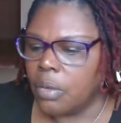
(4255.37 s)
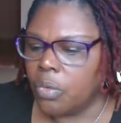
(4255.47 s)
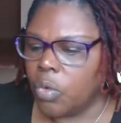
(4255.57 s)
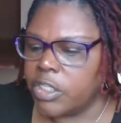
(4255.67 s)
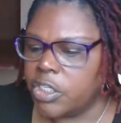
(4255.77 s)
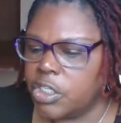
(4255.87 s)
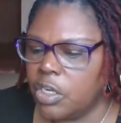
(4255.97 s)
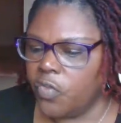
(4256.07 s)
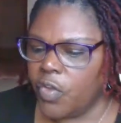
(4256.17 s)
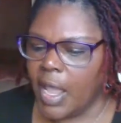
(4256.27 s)
once
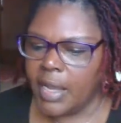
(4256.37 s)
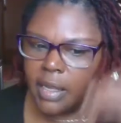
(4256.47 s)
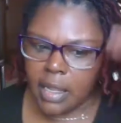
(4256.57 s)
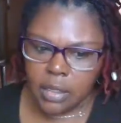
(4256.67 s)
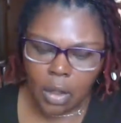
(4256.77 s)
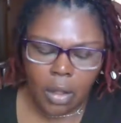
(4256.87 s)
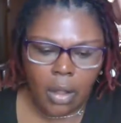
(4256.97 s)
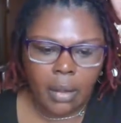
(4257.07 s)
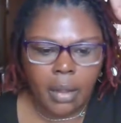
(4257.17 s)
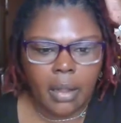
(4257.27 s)
Jill find that, y'all,